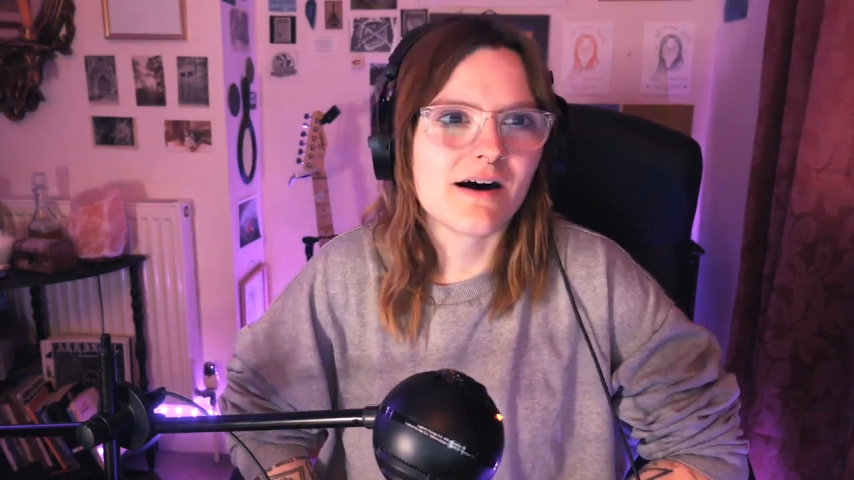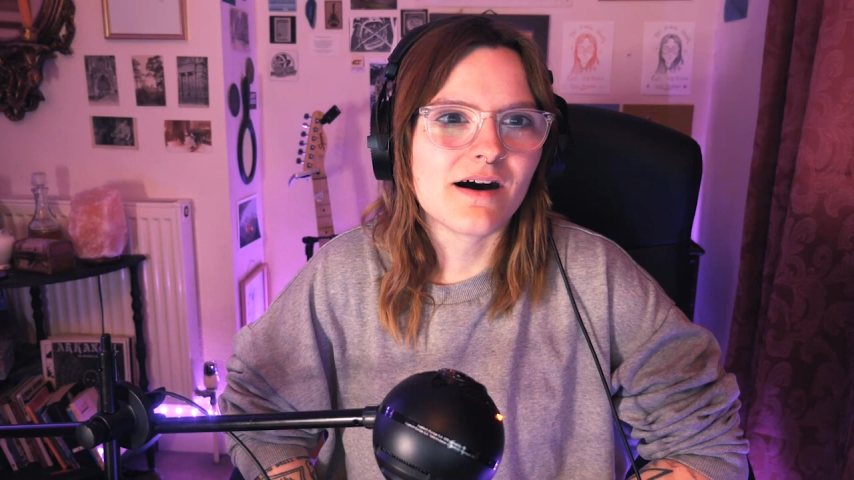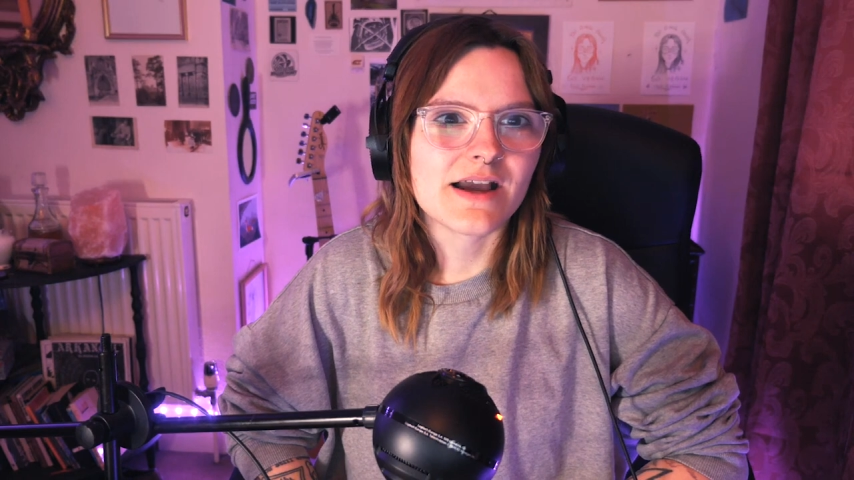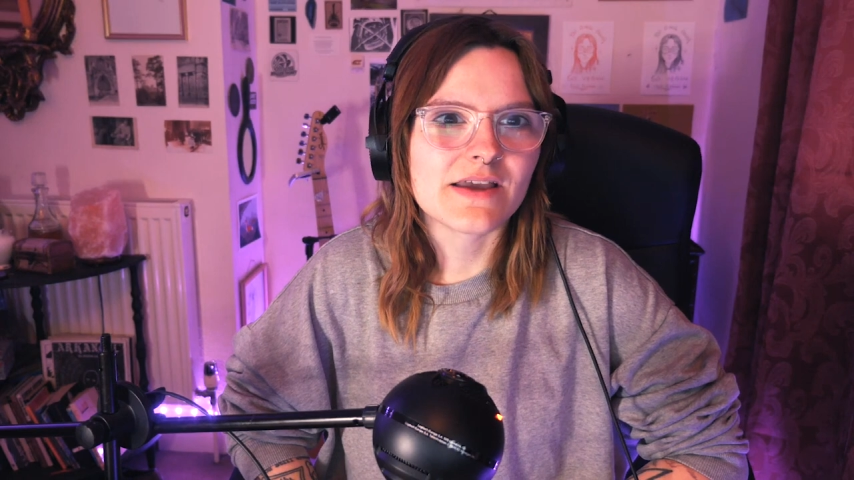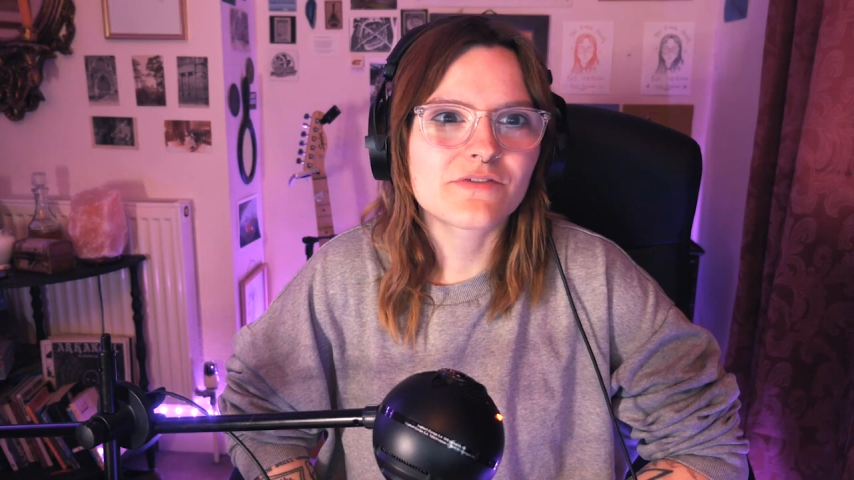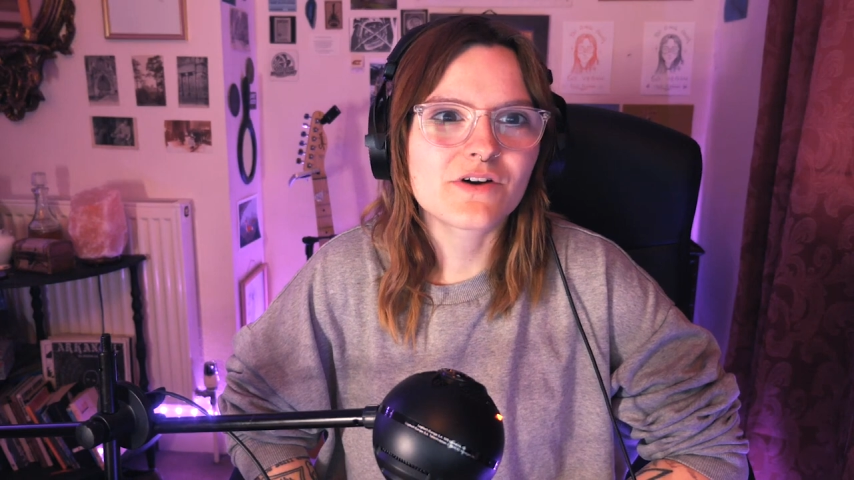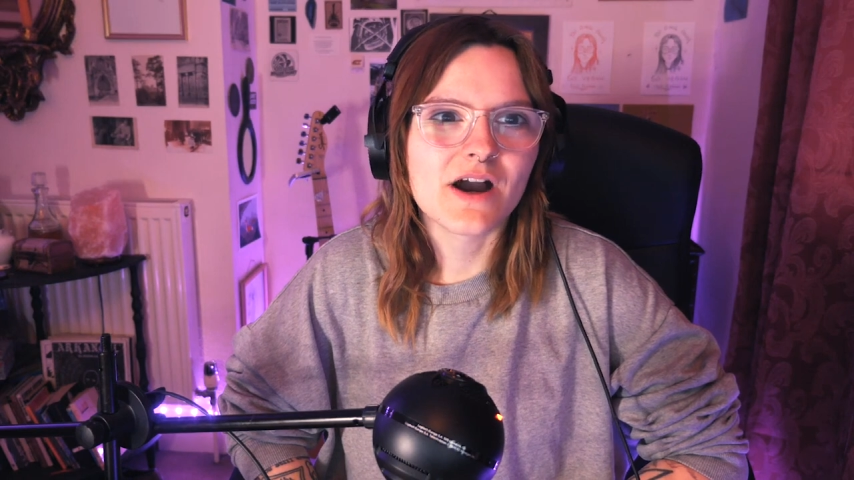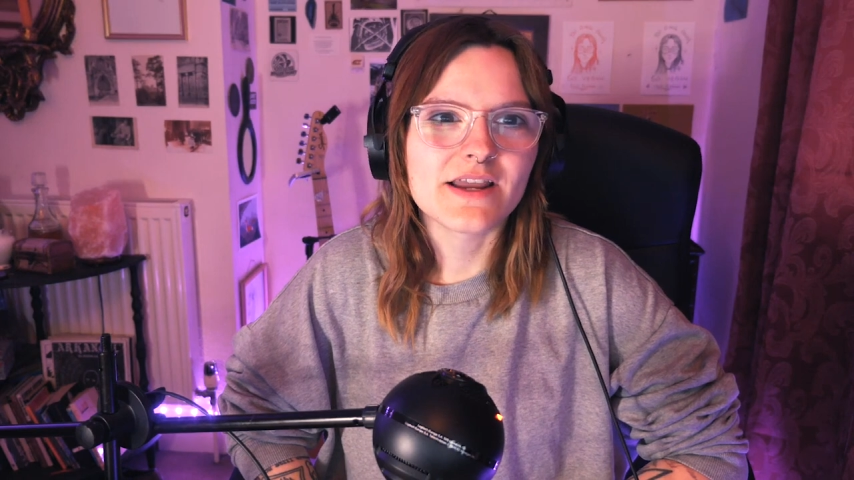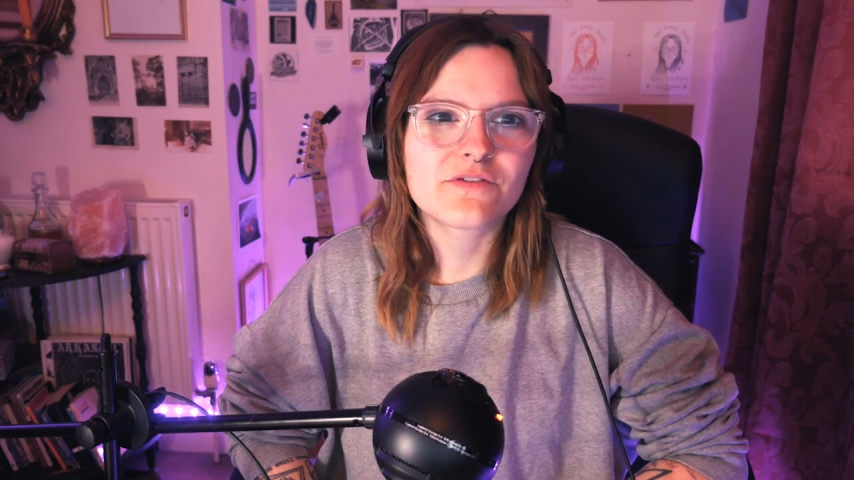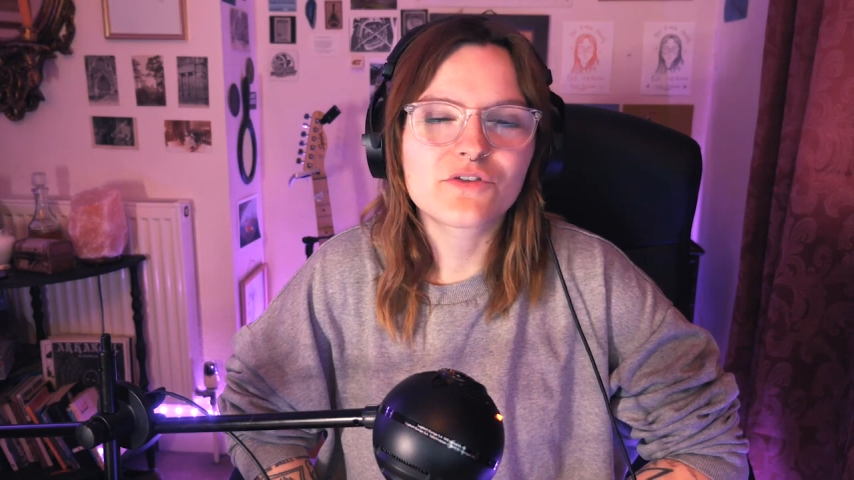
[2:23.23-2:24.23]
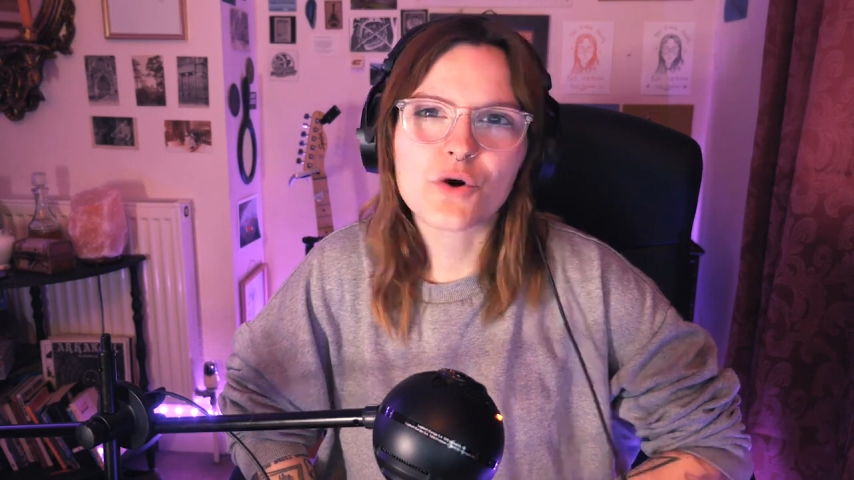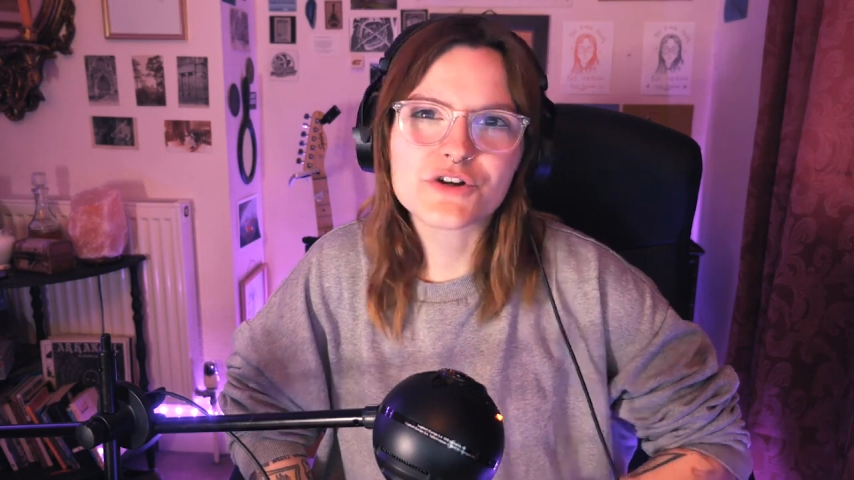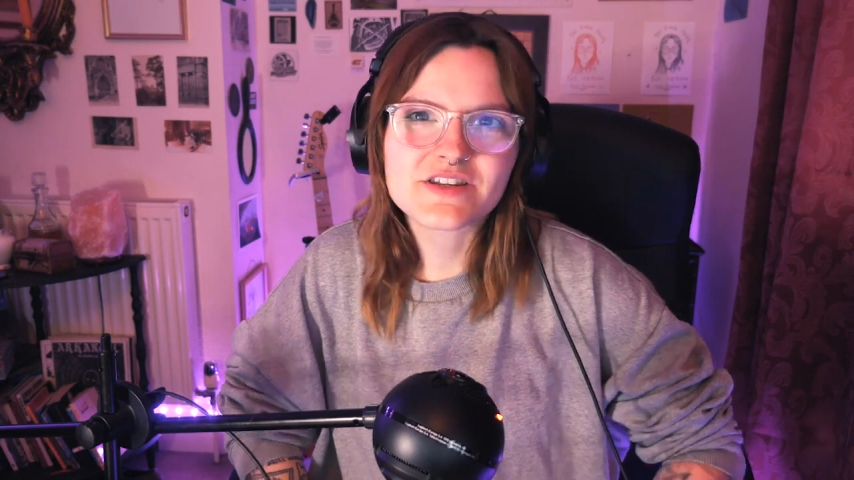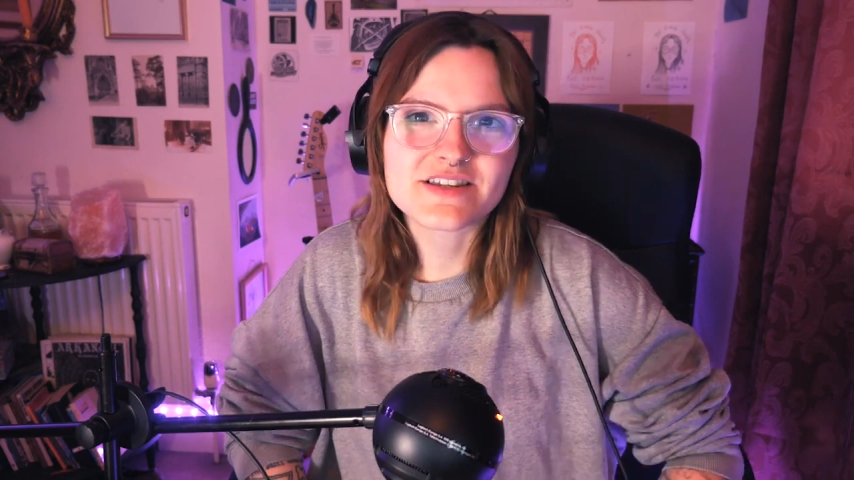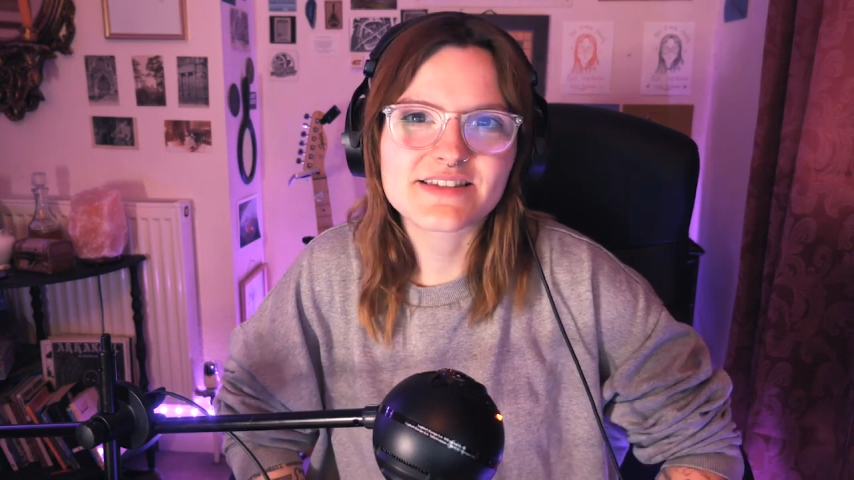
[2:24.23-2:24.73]
I've kind of
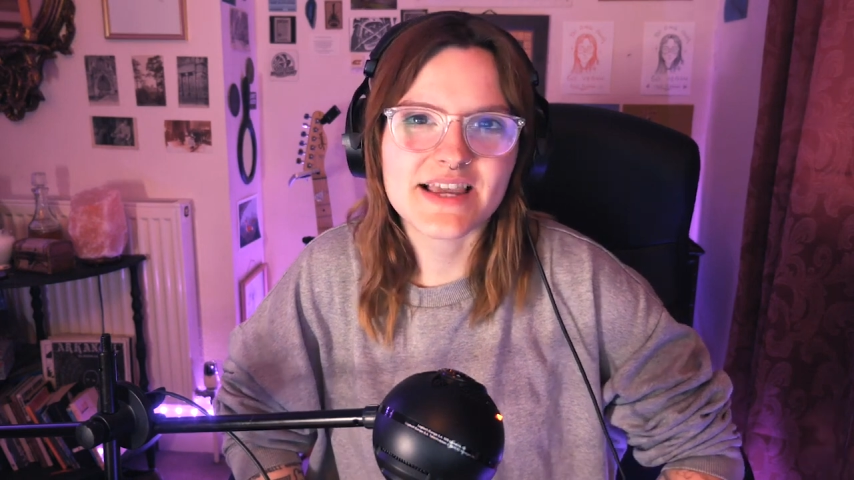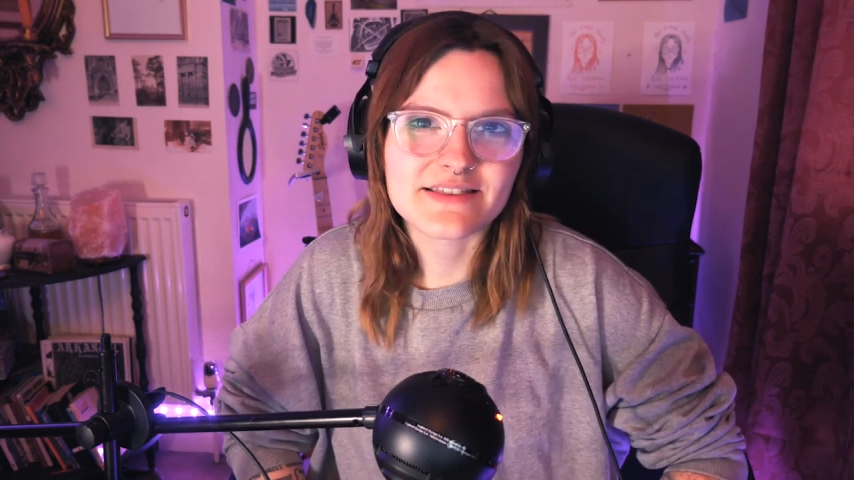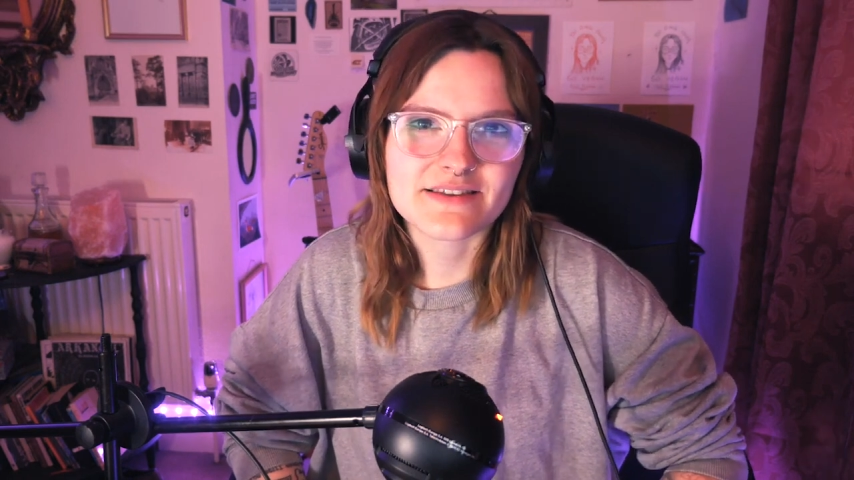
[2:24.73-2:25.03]
gone to say